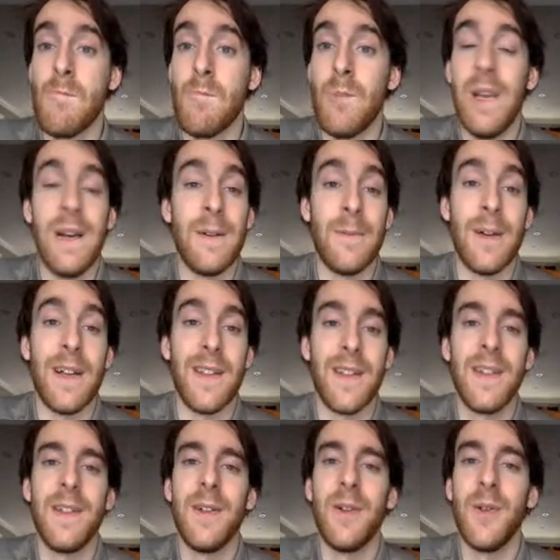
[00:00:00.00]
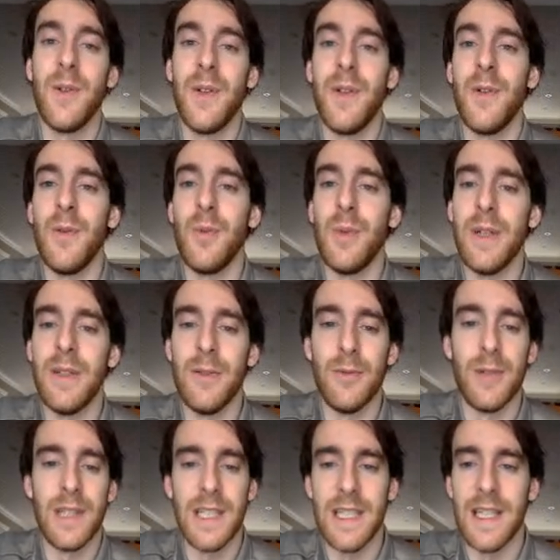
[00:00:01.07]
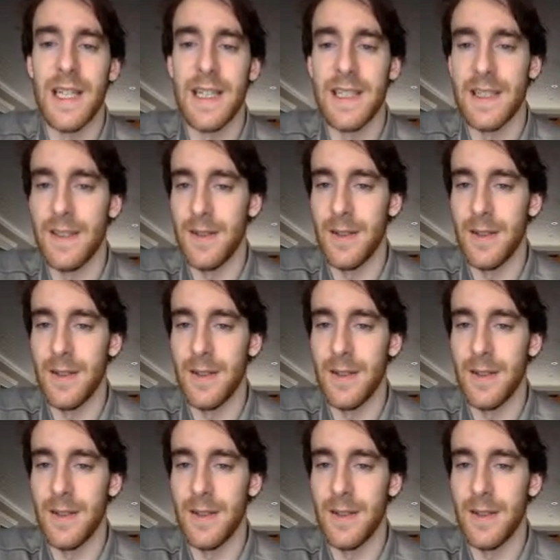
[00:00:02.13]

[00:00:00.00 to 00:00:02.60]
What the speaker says: Yeah, I think you will really like it.